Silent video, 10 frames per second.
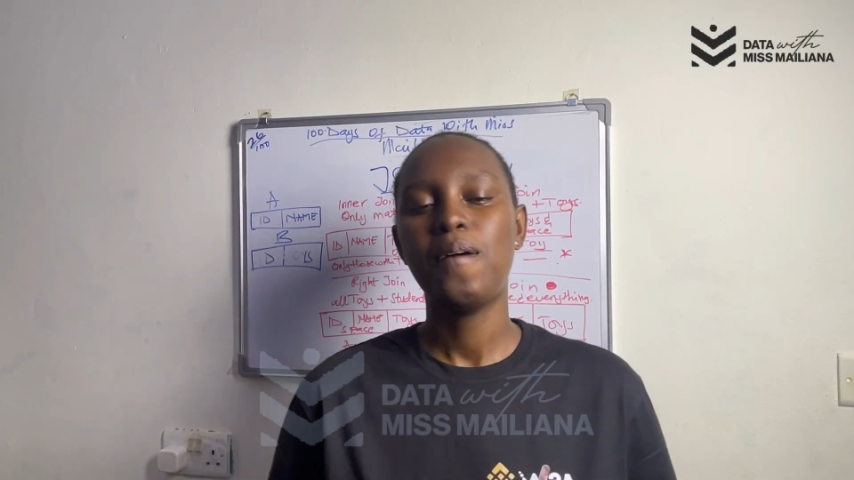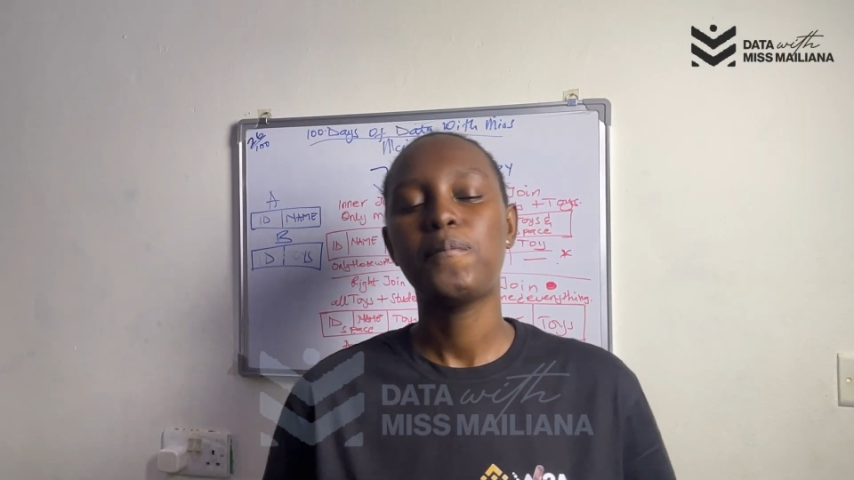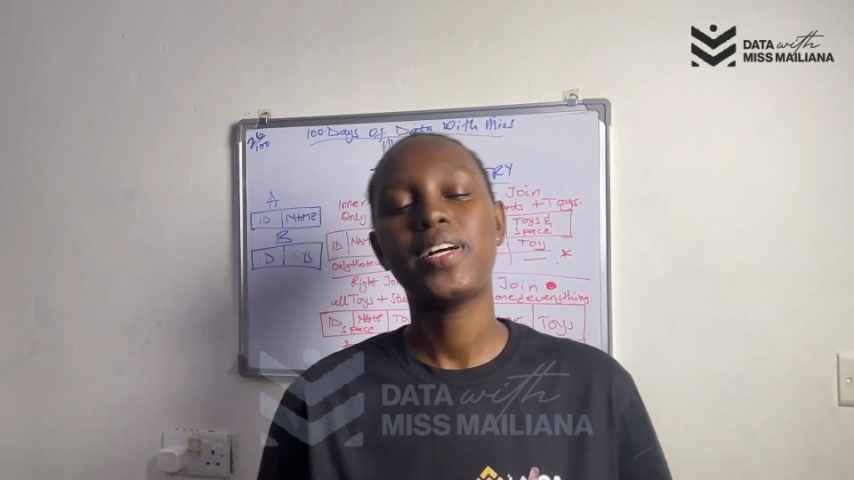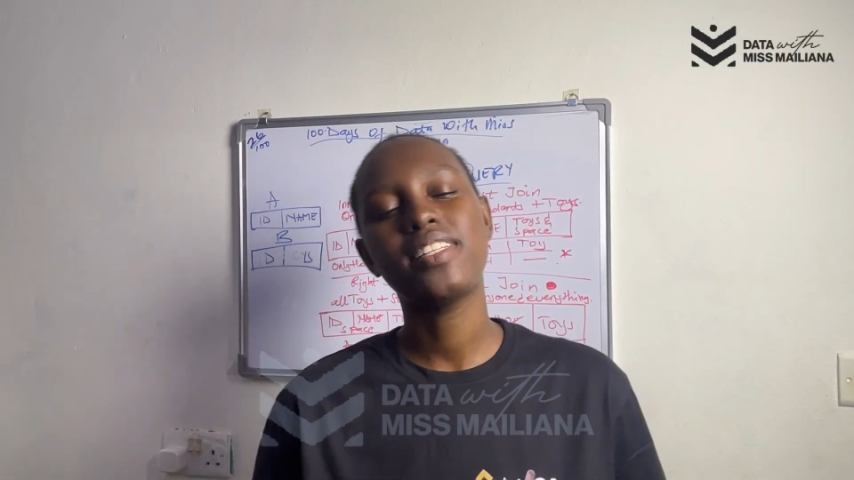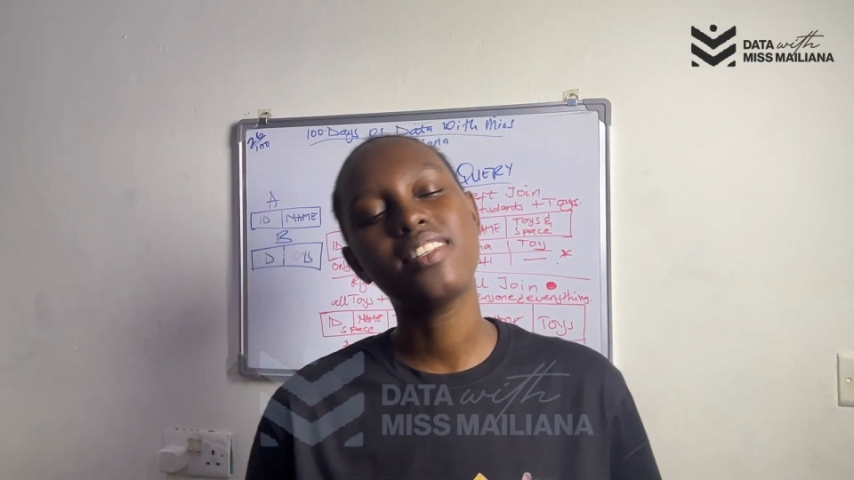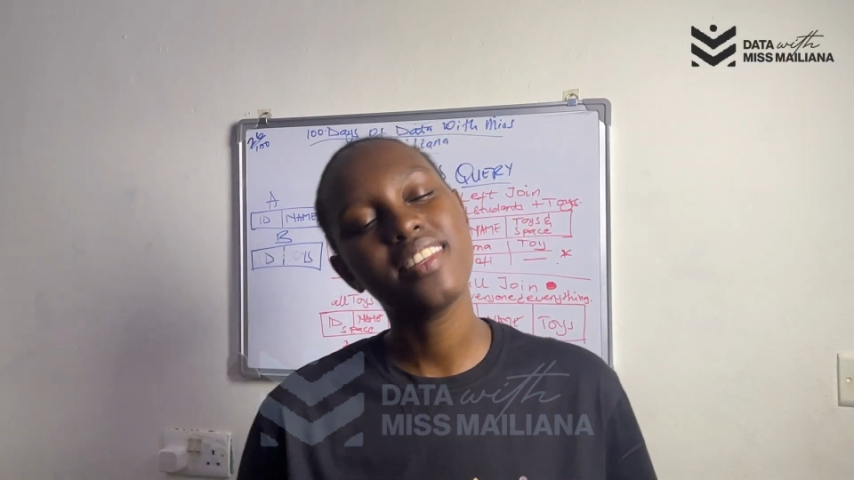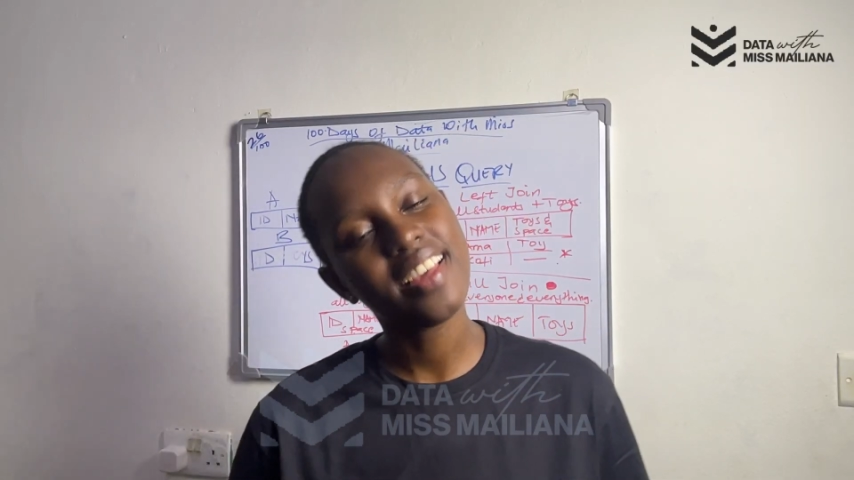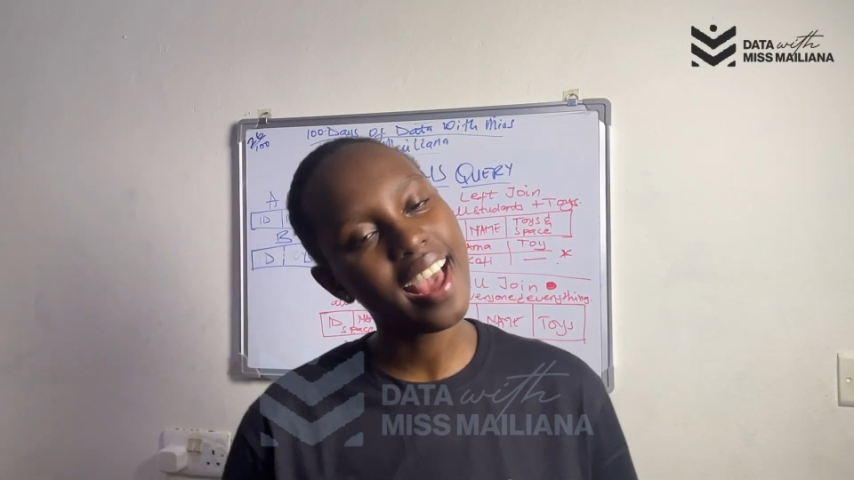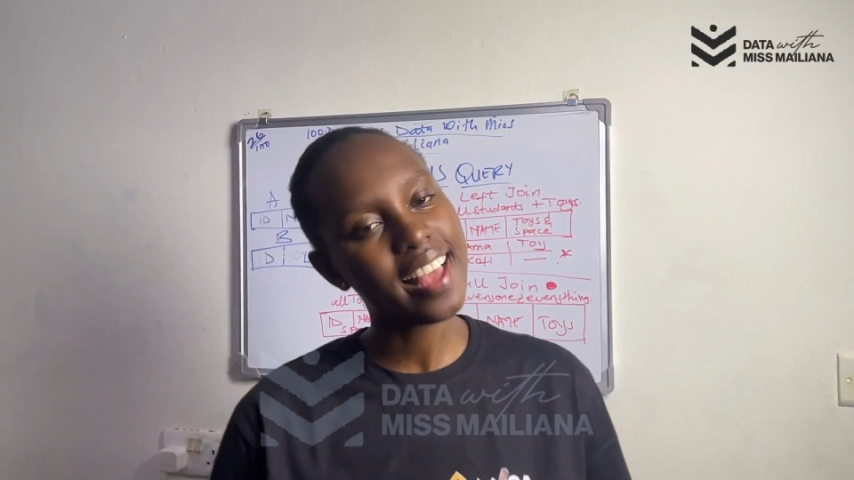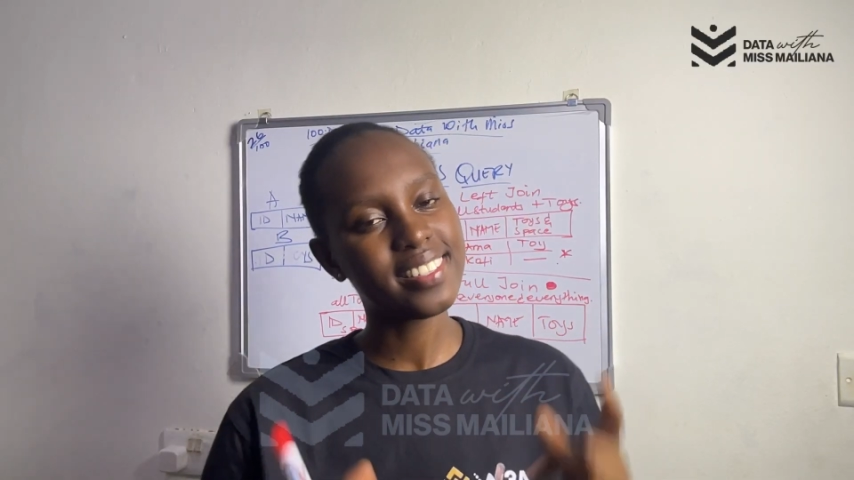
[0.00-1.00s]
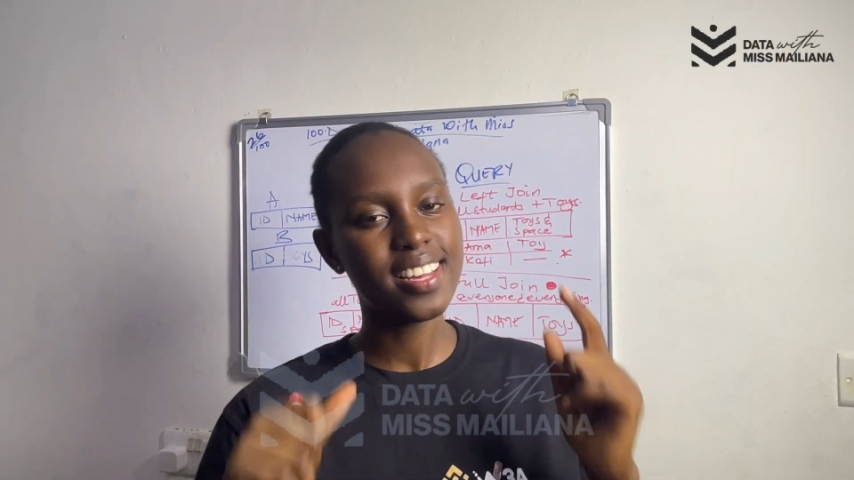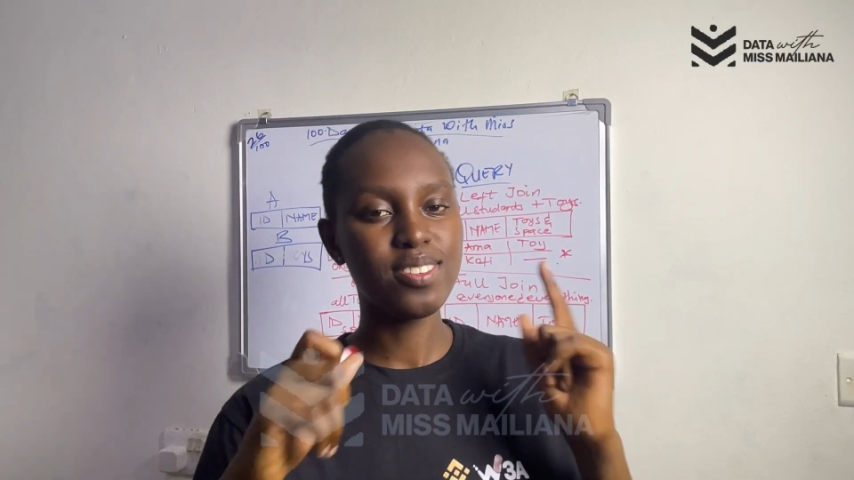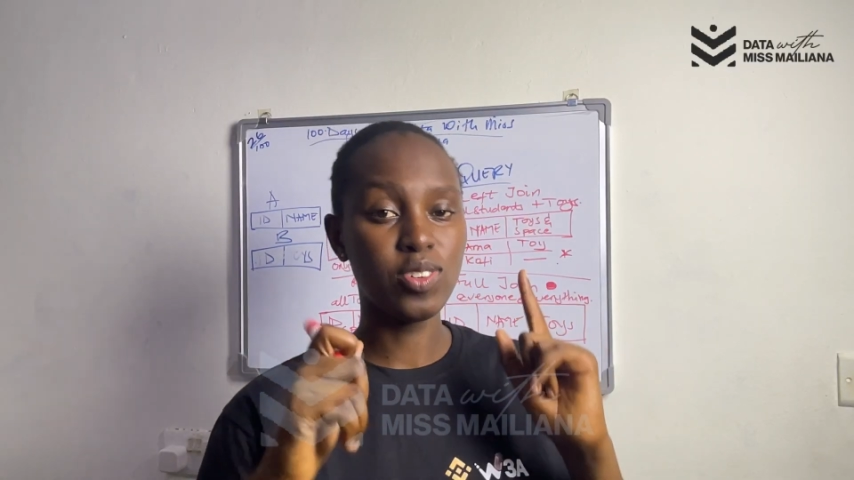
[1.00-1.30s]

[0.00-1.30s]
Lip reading: but I said